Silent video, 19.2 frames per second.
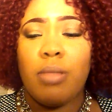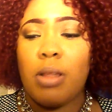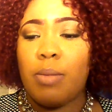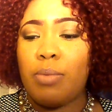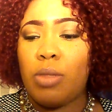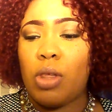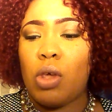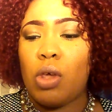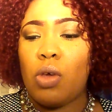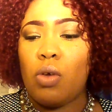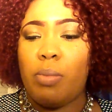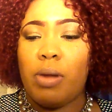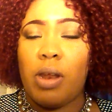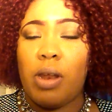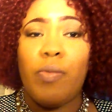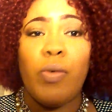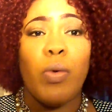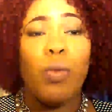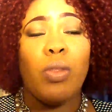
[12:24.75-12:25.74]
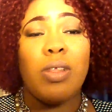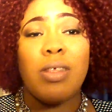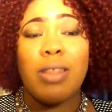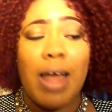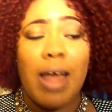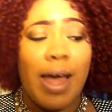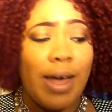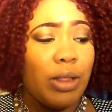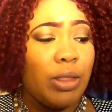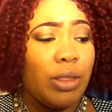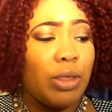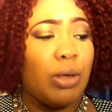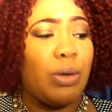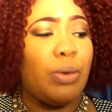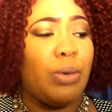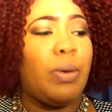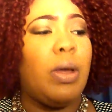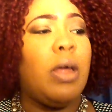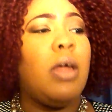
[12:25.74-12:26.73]
It's up to you, but if you decide
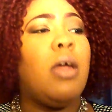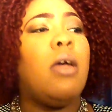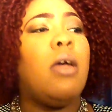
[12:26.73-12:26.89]
to,